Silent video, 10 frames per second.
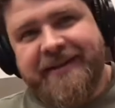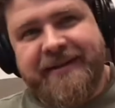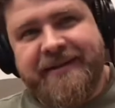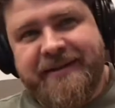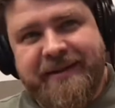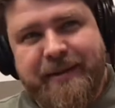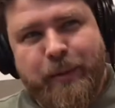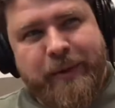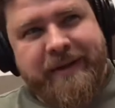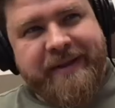
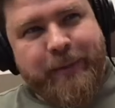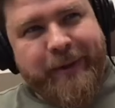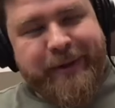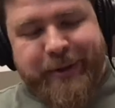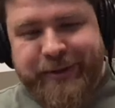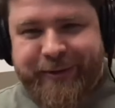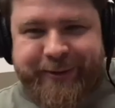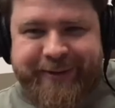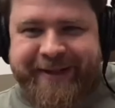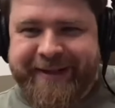they were not
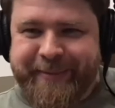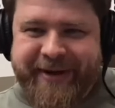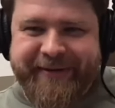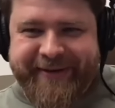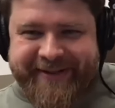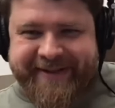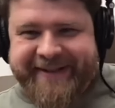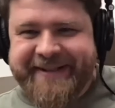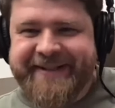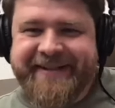all pirate
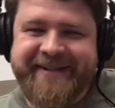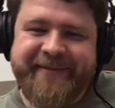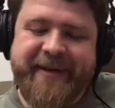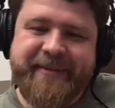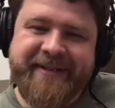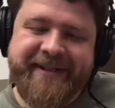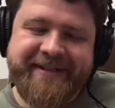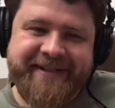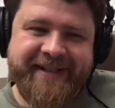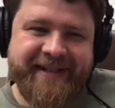
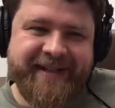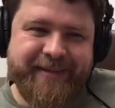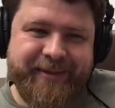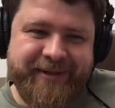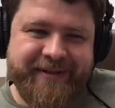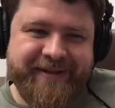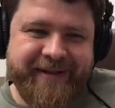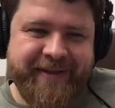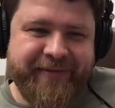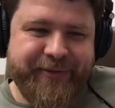websites, because
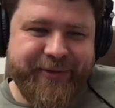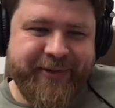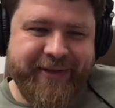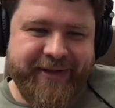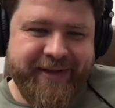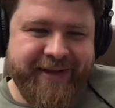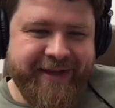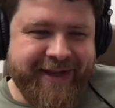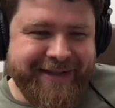like the first thing I